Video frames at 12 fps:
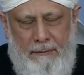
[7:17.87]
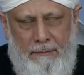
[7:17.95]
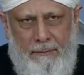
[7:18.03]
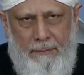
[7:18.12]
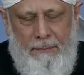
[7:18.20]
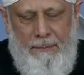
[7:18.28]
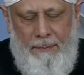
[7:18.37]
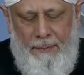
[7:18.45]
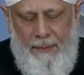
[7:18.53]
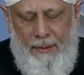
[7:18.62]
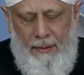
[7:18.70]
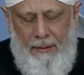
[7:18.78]
And they
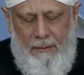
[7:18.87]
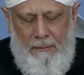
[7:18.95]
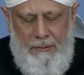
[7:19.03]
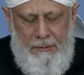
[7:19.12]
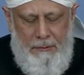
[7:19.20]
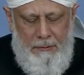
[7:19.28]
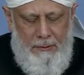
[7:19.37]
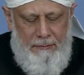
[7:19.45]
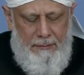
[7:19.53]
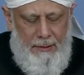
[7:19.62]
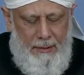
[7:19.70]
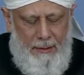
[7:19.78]
express this uh,
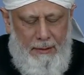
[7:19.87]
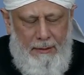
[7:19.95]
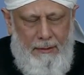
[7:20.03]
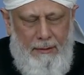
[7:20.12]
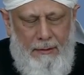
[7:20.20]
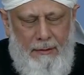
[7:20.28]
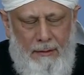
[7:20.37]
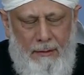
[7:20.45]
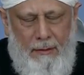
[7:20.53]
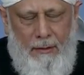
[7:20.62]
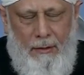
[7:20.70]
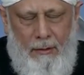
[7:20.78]
thing
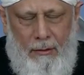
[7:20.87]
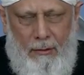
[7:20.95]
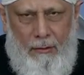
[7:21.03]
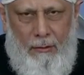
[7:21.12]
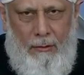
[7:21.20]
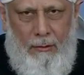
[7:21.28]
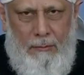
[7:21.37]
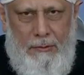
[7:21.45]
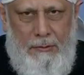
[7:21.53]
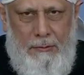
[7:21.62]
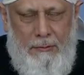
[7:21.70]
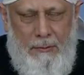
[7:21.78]
uh, uh,
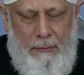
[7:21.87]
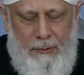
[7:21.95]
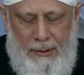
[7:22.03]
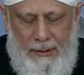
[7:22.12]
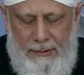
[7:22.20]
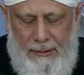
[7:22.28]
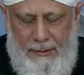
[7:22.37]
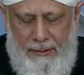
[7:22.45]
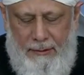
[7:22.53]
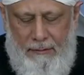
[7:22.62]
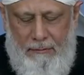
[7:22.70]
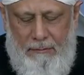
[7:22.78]
uh, on
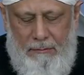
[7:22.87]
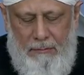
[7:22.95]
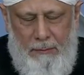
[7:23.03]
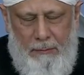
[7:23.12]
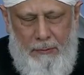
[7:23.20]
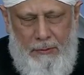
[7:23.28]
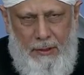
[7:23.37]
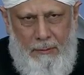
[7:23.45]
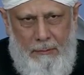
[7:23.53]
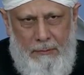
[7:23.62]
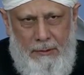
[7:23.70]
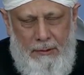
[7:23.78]
several occasions
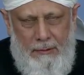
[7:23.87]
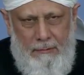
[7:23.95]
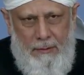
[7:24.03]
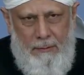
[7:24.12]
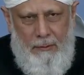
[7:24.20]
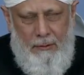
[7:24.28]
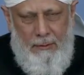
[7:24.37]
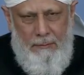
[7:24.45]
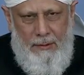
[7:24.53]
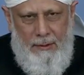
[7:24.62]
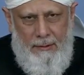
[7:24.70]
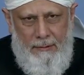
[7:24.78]
during the last
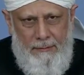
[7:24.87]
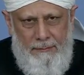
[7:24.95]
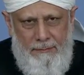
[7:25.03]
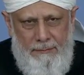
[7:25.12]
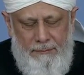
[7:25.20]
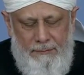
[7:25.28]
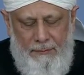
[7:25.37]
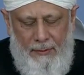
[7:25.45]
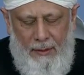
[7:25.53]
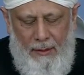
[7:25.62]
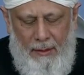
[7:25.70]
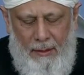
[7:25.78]
few days in various
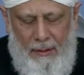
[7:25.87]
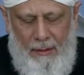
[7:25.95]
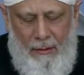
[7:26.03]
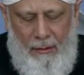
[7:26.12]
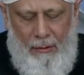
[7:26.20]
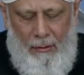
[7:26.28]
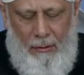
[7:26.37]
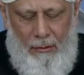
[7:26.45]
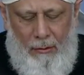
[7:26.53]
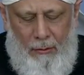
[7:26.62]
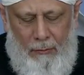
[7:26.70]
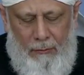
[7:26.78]
countries, various
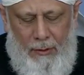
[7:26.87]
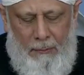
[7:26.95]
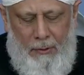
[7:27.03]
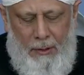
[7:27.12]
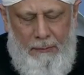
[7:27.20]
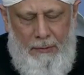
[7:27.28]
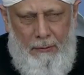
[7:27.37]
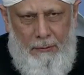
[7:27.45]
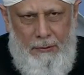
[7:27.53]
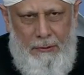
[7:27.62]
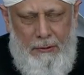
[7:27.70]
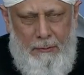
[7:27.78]
cities, the
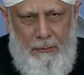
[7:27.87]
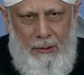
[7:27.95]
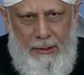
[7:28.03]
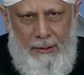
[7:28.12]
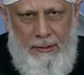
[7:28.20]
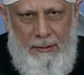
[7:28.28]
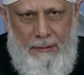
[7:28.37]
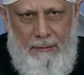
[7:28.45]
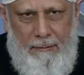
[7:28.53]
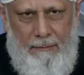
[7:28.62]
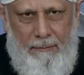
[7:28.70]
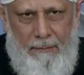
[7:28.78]
opening of the
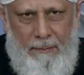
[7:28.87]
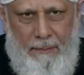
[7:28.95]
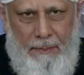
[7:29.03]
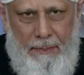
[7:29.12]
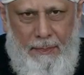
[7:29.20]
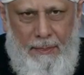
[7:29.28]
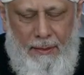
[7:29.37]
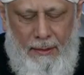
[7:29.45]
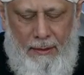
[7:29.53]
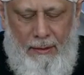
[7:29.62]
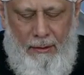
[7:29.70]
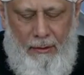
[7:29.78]
mosque
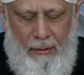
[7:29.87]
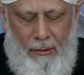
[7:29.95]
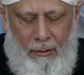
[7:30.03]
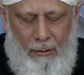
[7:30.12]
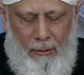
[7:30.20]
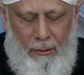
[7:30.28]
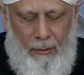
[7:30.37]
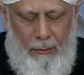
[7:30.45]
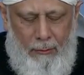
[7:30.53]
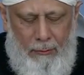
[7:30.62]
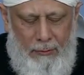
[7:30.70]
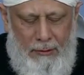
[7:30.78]
and also the
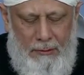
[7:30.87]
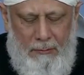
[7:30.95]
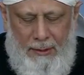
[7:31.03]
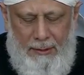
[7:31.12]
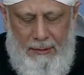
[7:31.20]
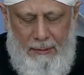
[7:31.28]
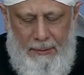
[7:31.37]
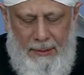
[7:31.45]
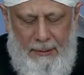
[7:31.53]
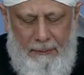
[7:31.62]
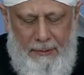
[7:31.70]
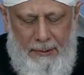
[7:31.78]
function of the laying of
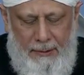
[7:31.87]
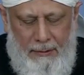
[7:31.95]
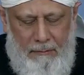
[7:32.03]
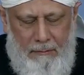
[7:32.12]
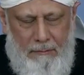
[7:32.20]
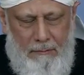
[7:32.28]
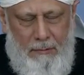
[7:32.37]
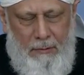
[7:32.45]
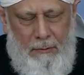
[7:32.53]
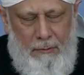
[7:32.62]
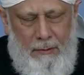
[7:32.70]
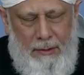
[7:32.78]
the foundation, these
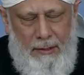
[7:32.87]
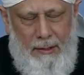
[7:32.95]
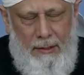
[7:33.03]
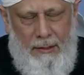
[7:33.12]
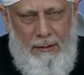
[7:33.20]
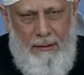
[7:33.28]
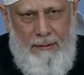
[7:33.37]
functions took place.